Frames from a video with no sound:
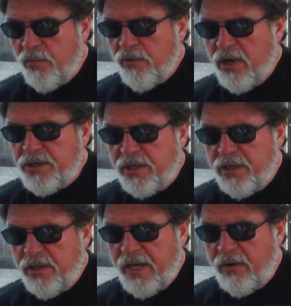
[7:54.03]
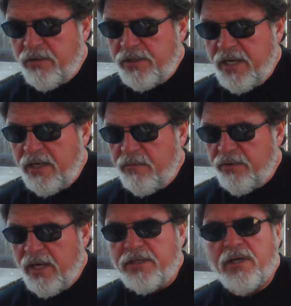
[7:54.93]
oppression that was taking
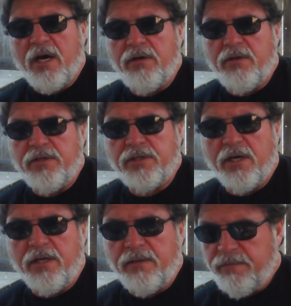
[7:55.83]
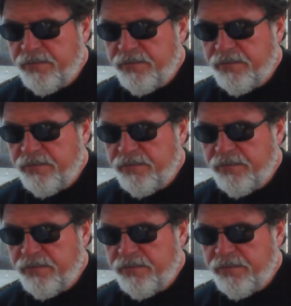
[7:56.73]
place under the sun.